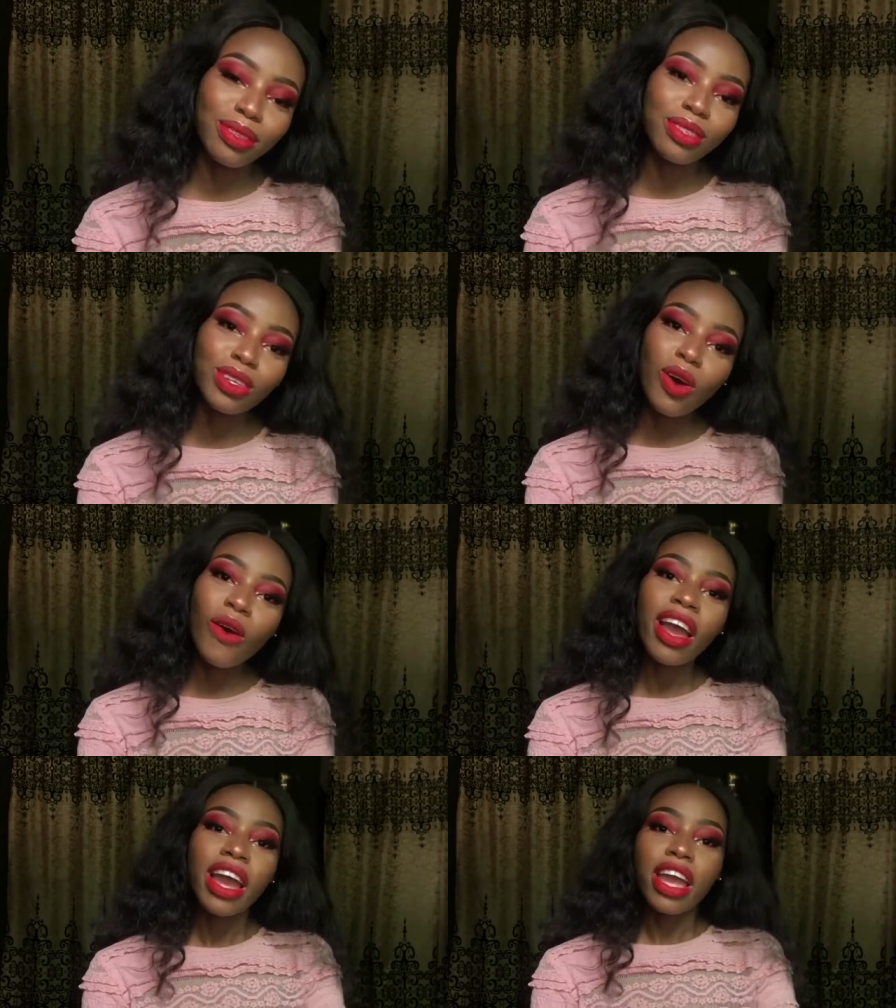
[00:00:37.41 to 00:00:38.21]

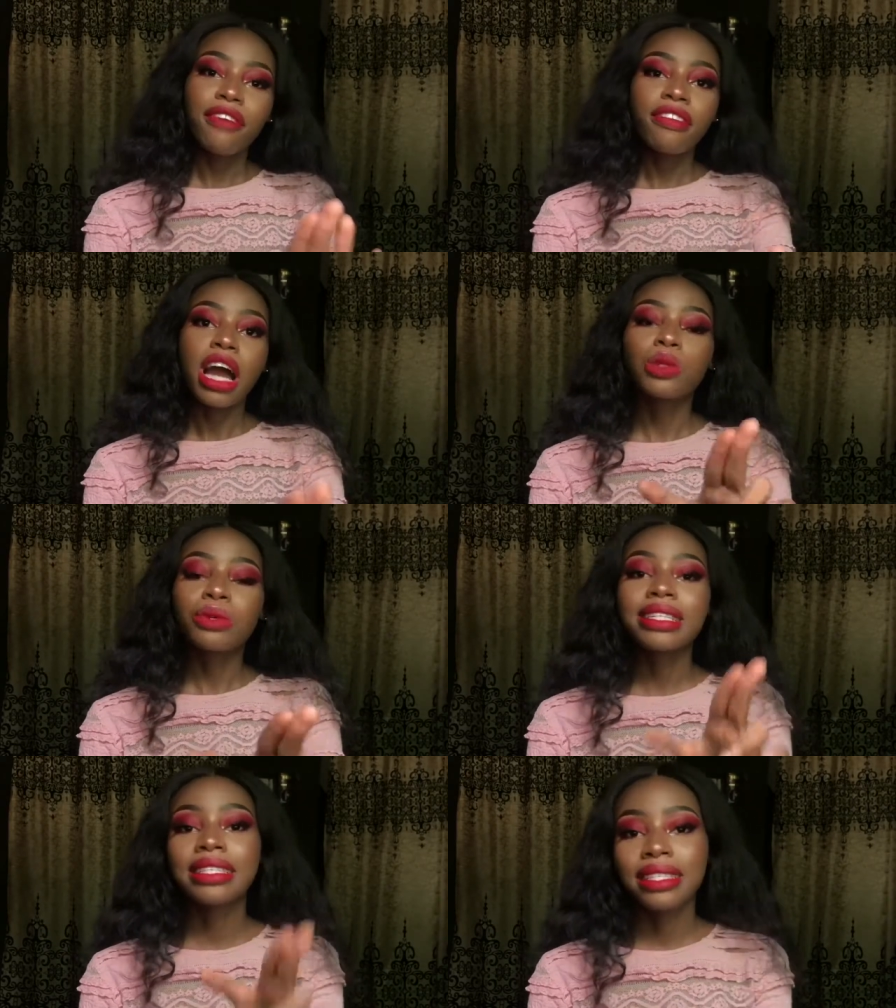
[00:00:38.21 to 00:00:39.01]
So if you guys
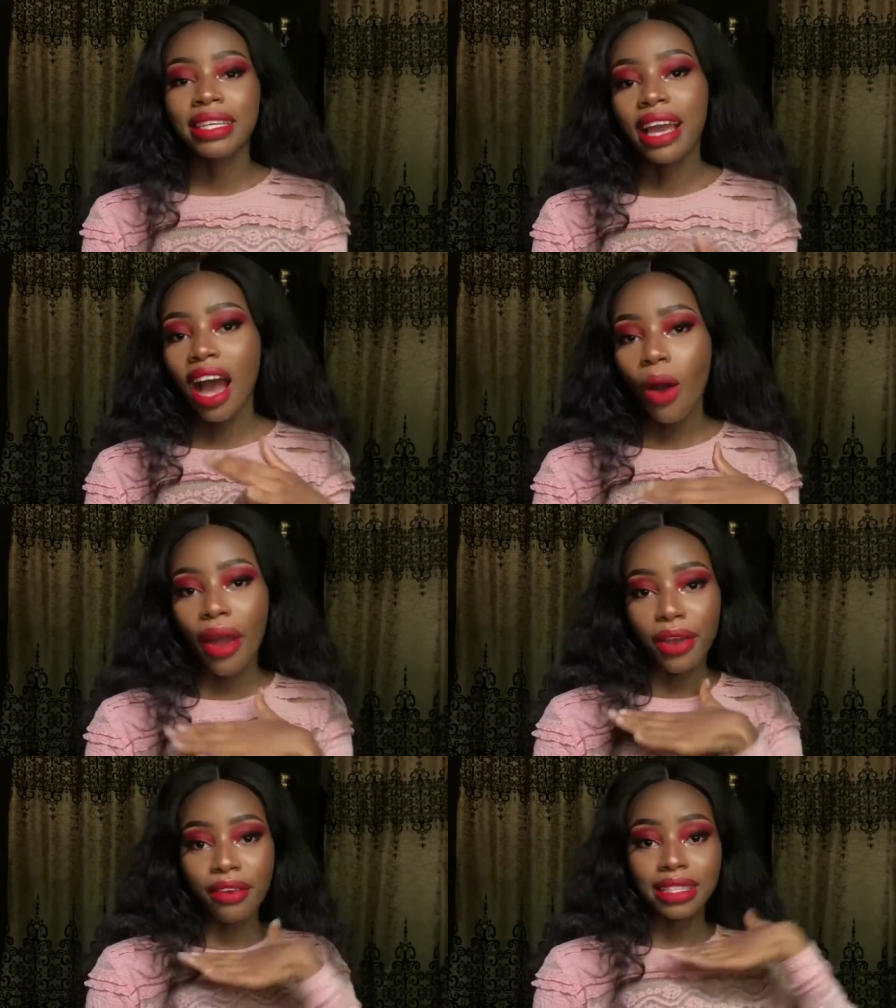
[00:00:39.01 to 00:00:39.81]
want to see how
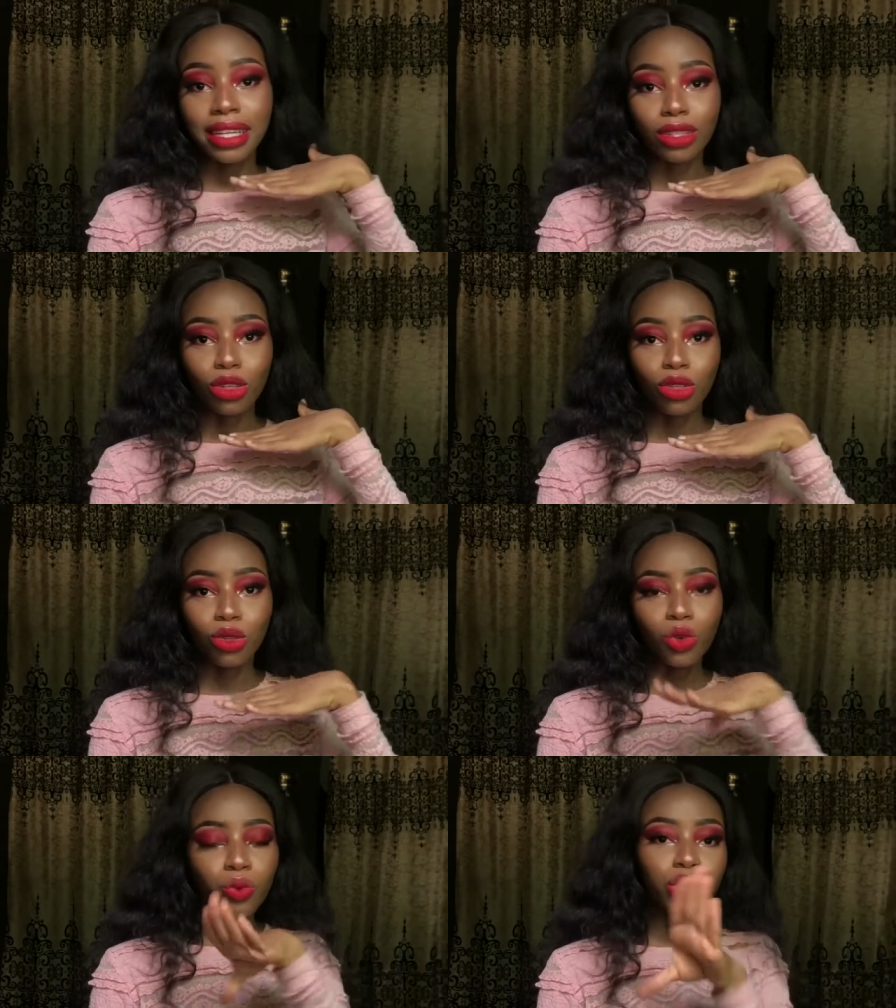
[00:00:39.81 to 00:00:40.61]
I created this
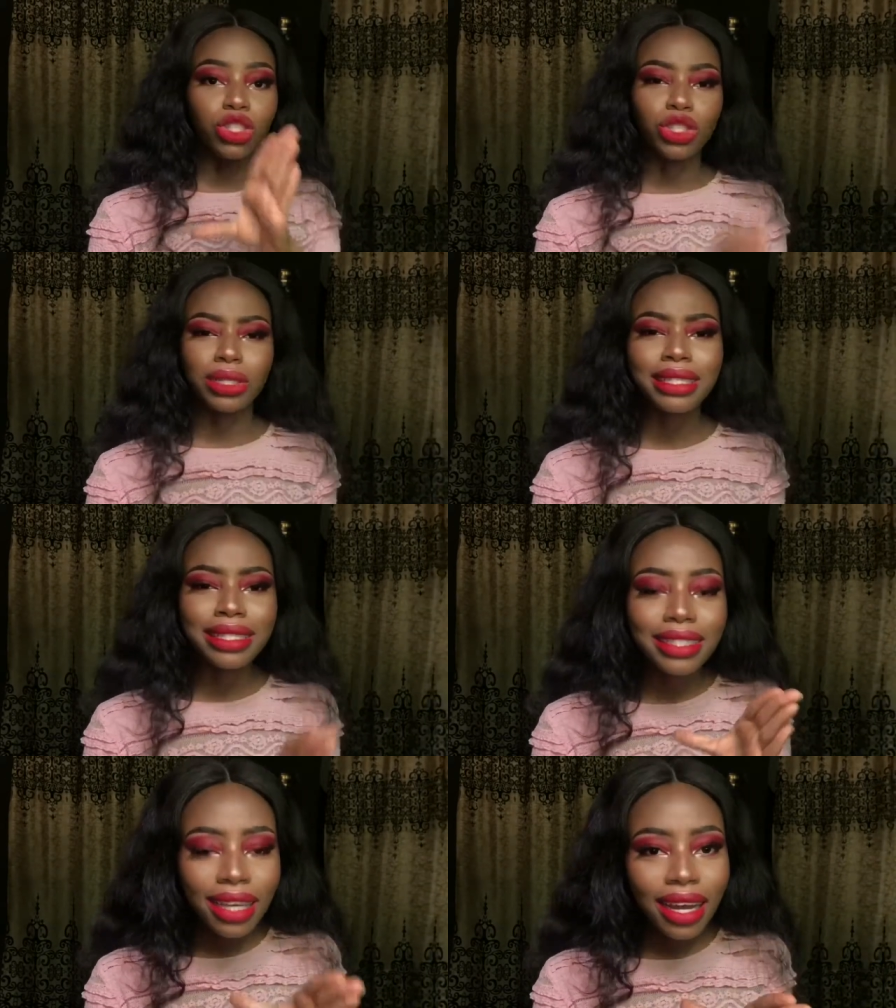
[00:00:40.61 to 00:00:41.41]
look with
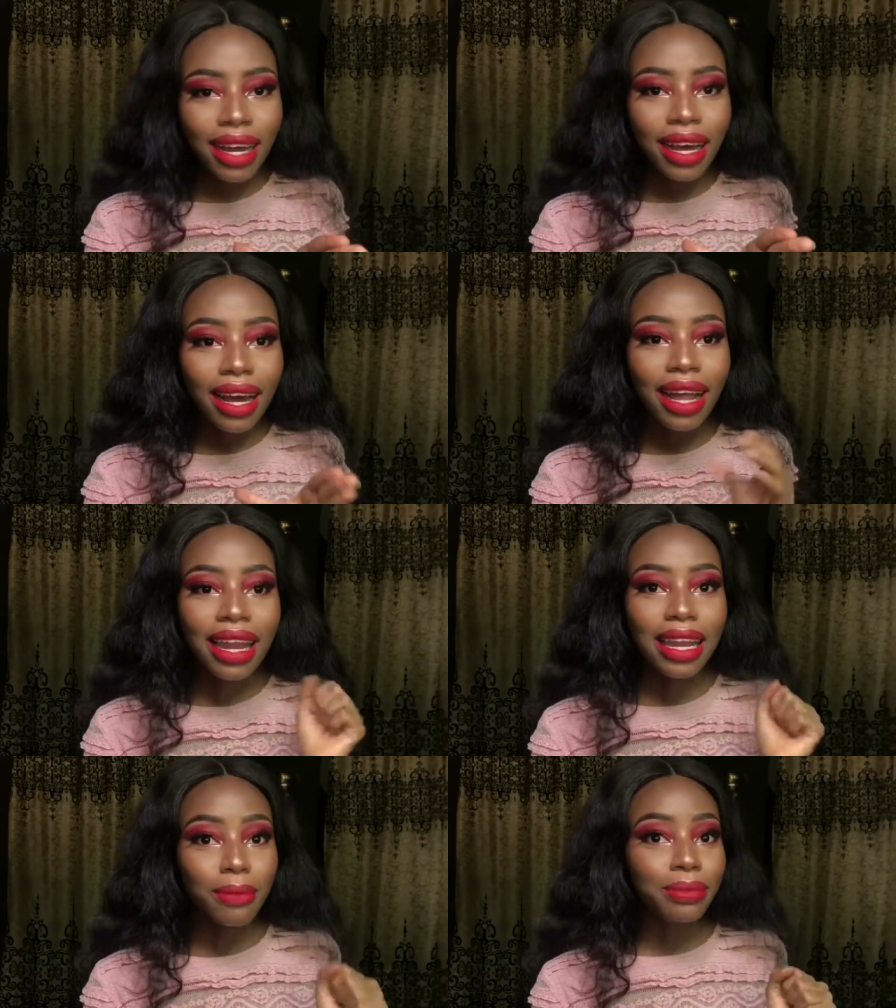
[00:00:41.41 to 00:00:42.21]
just
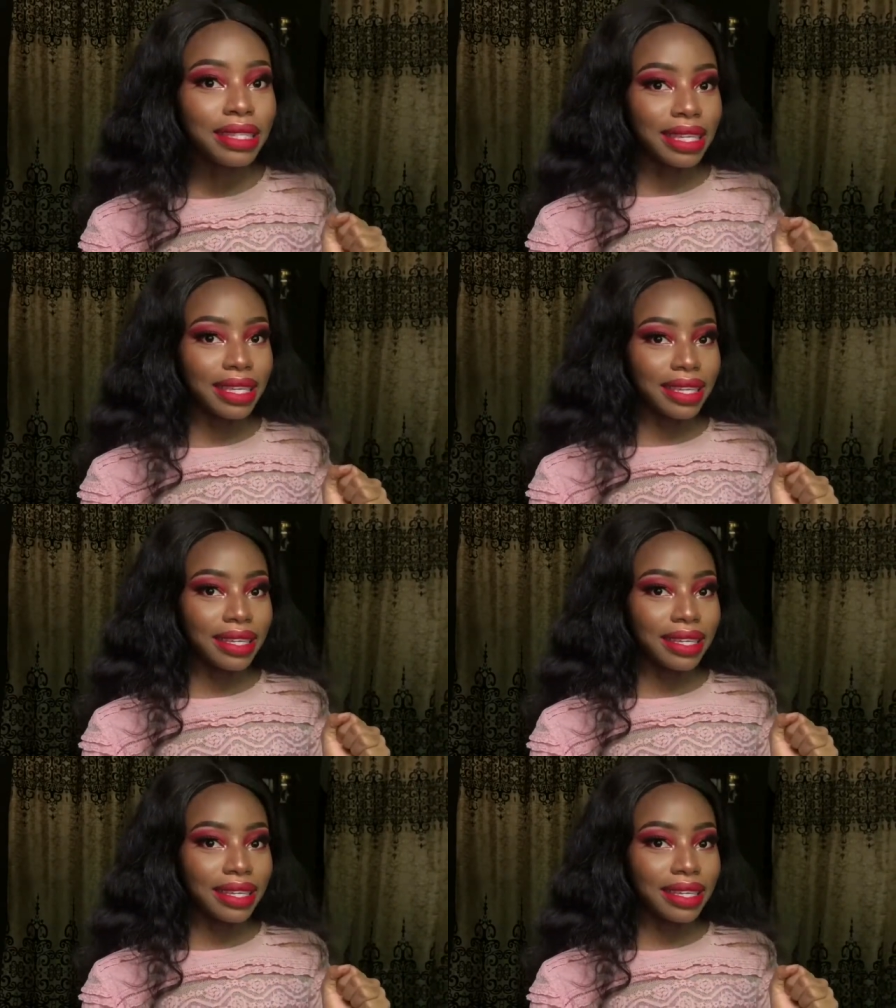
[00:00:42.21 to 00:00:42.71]
lipstick,